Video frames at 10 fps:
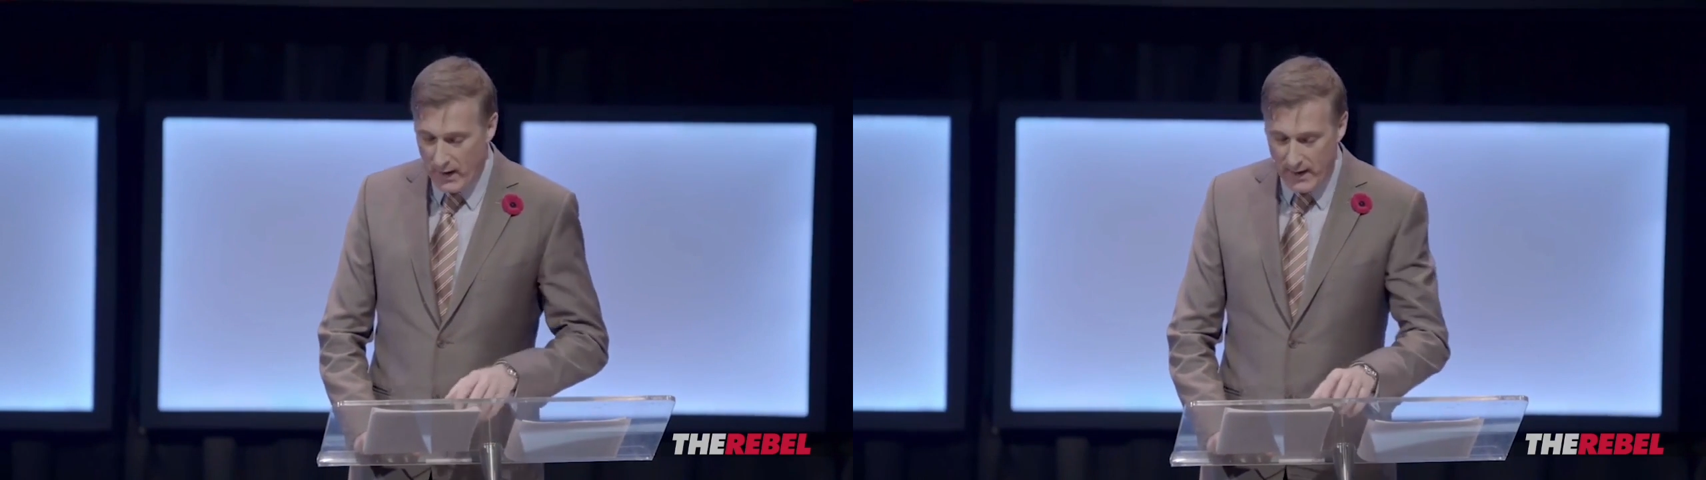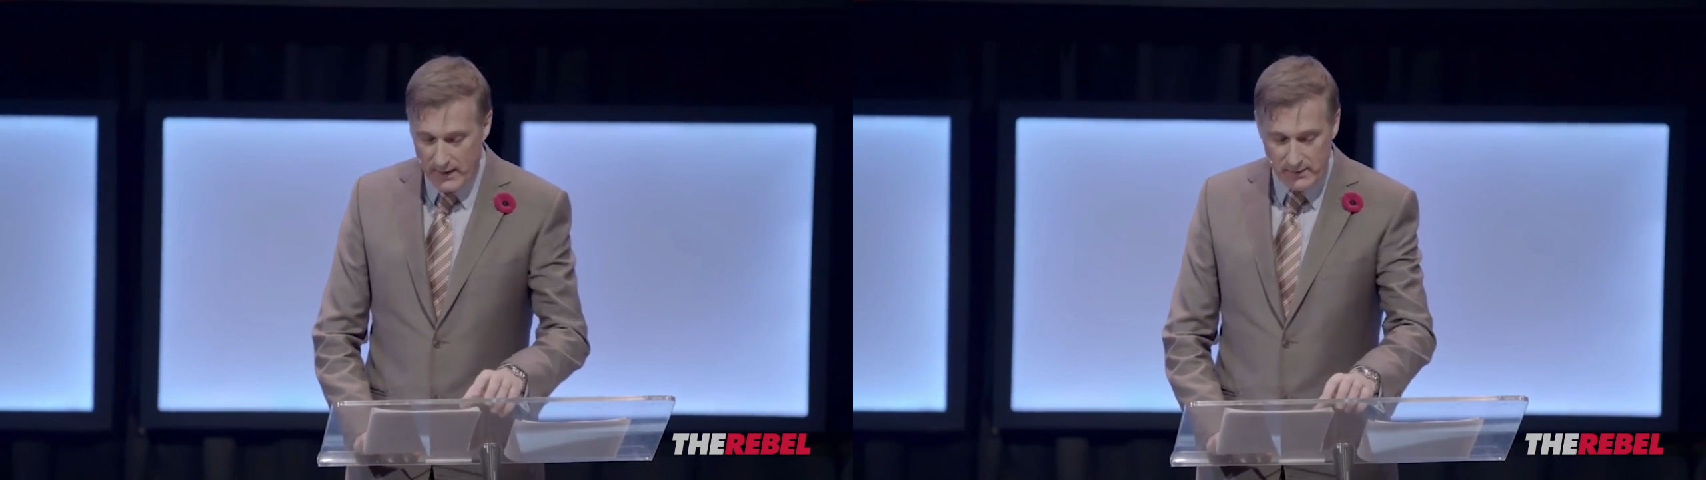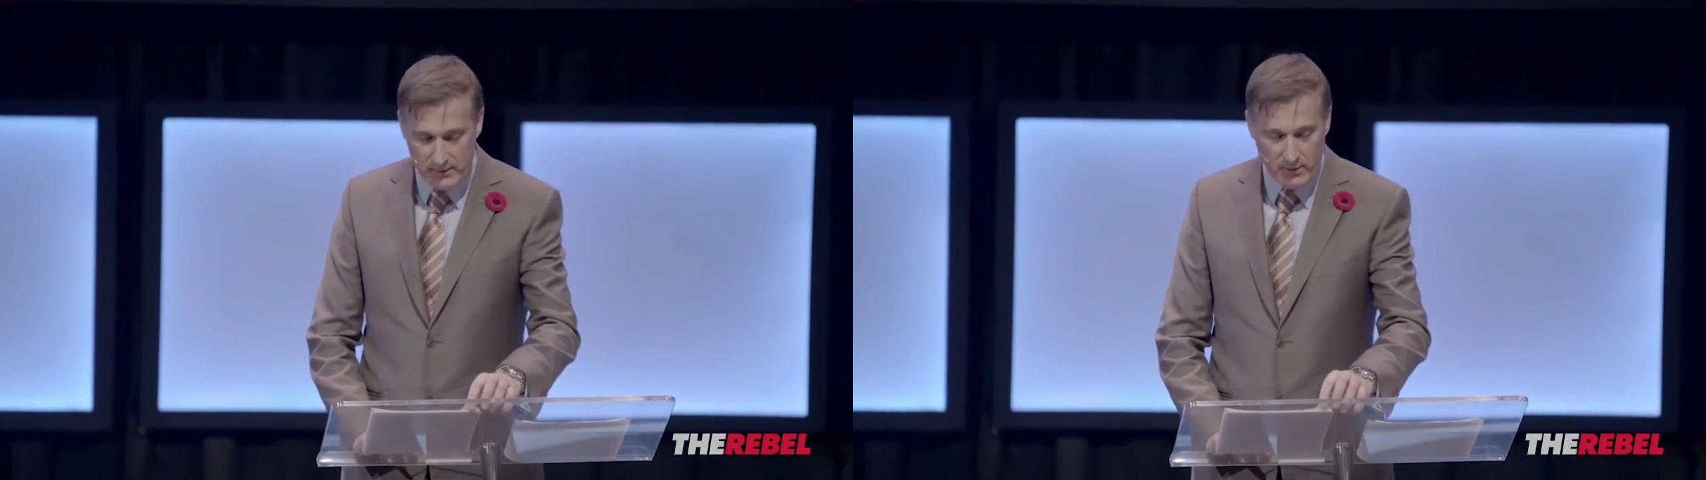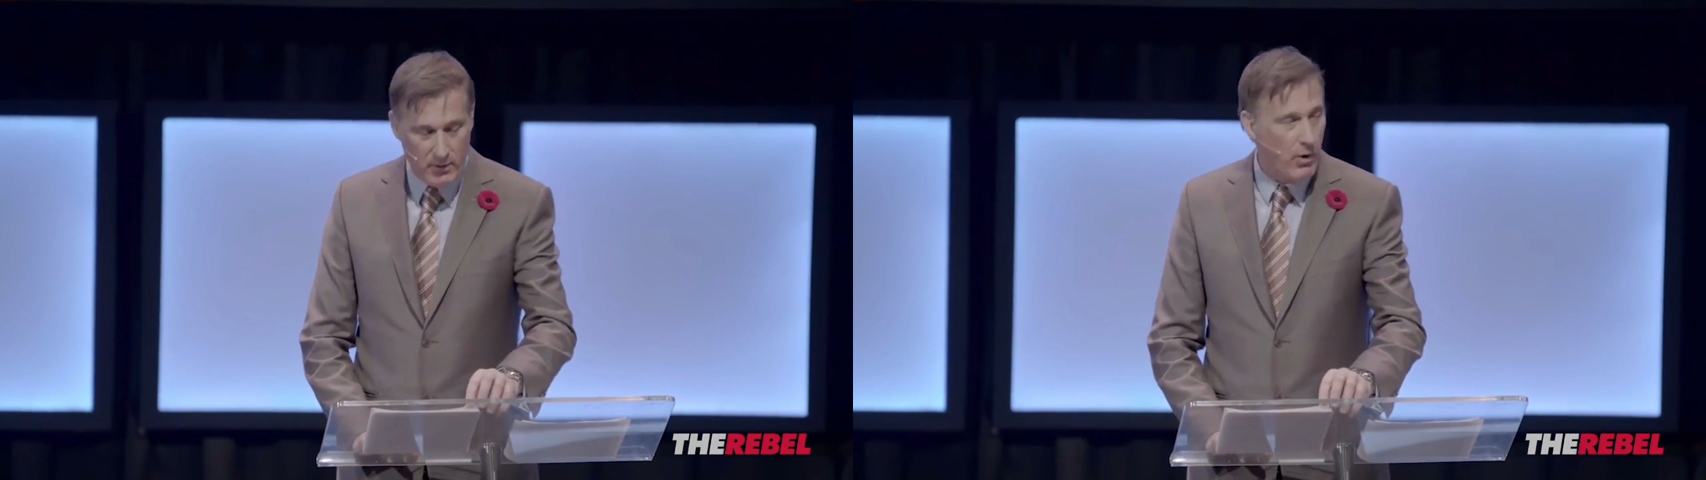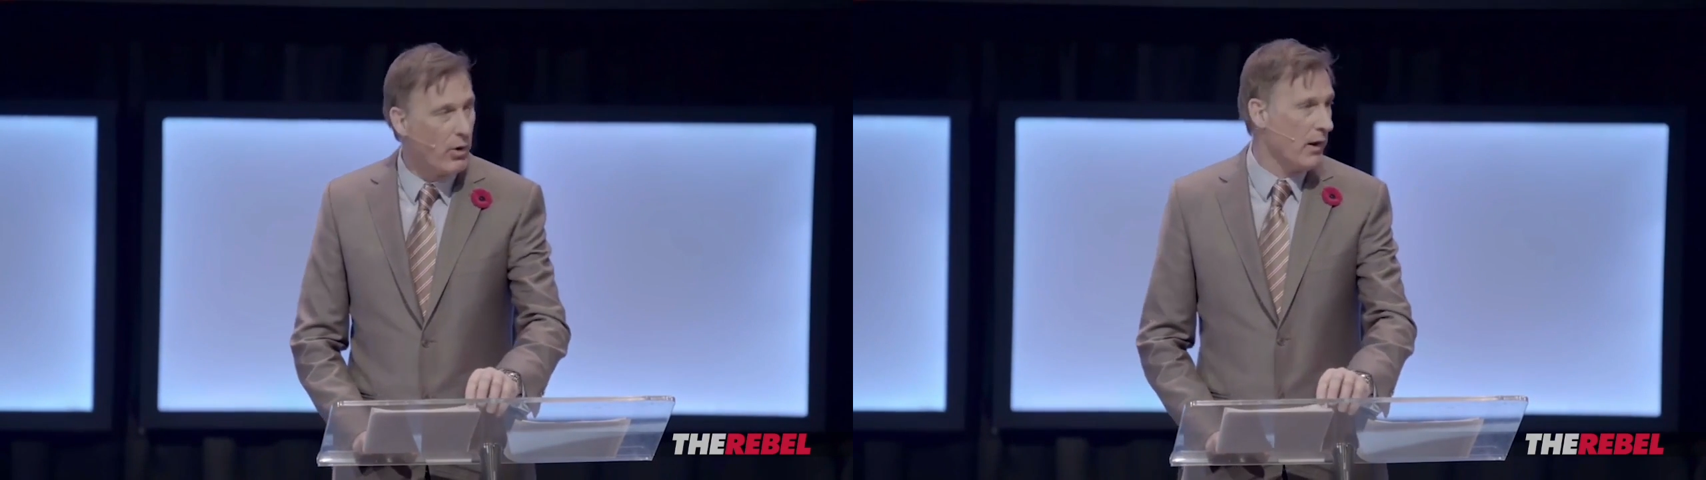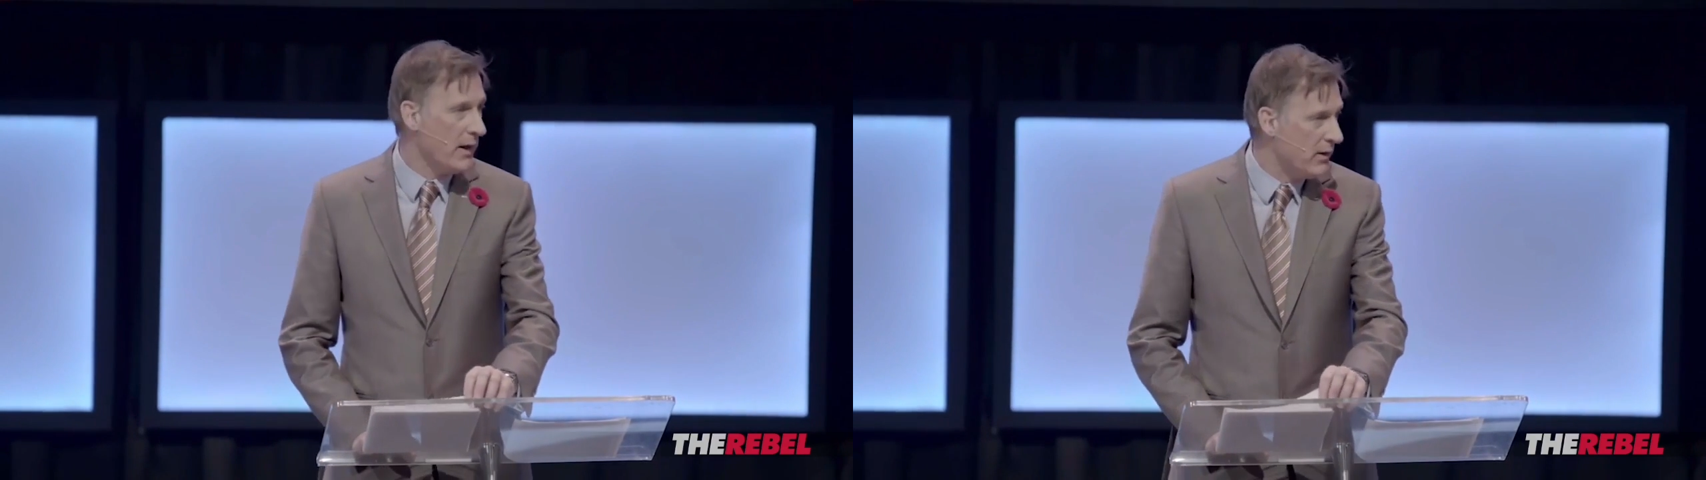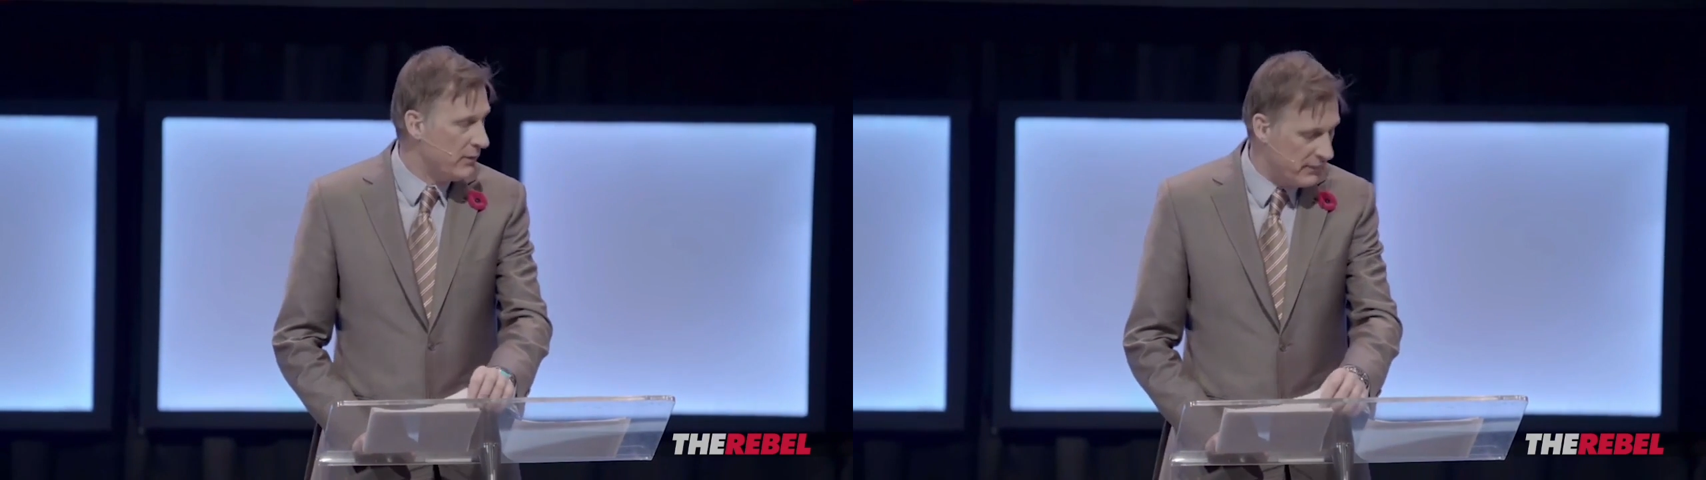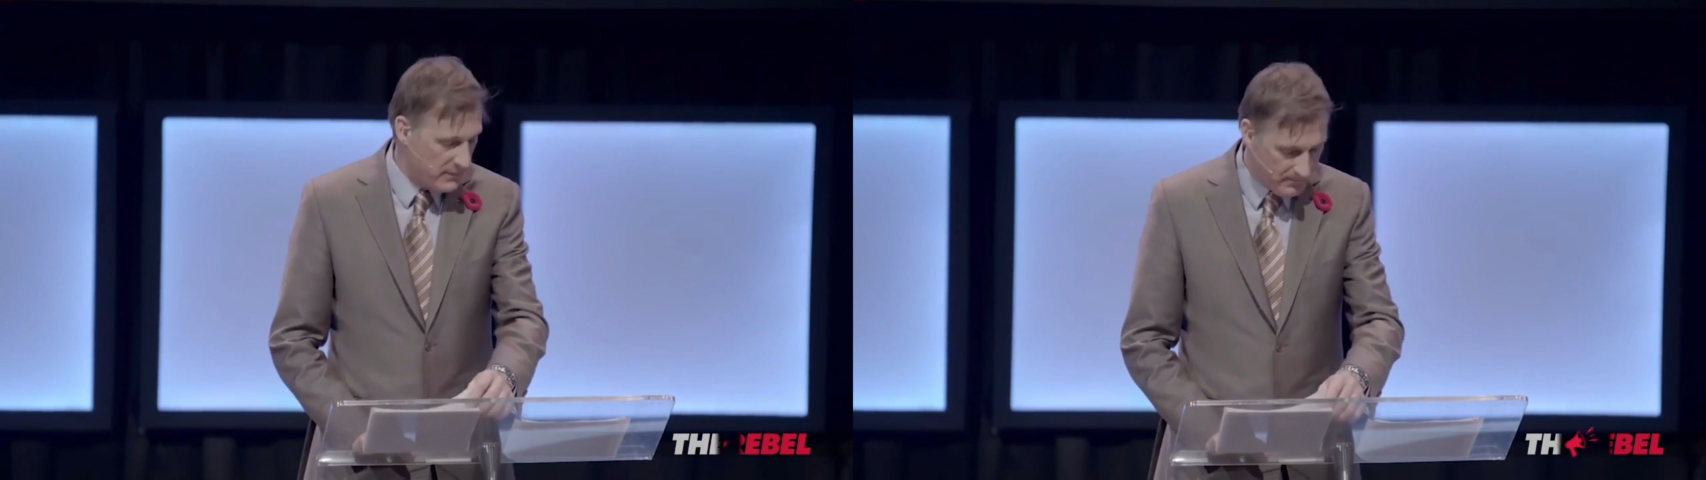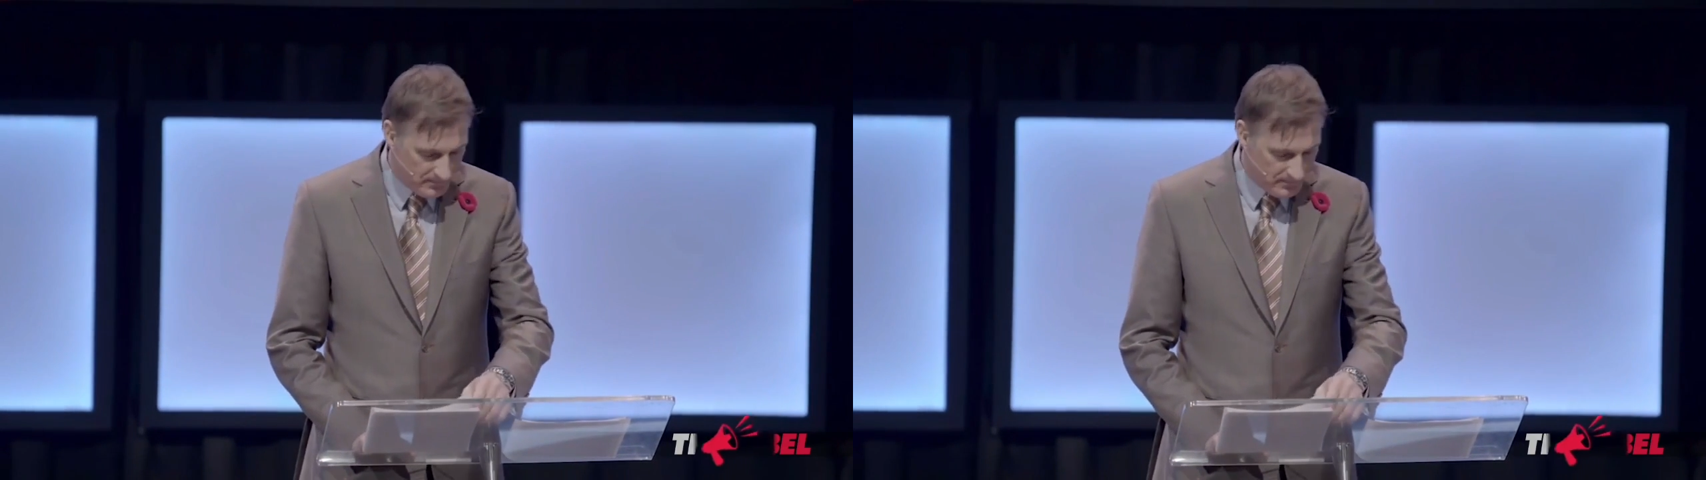line or leave.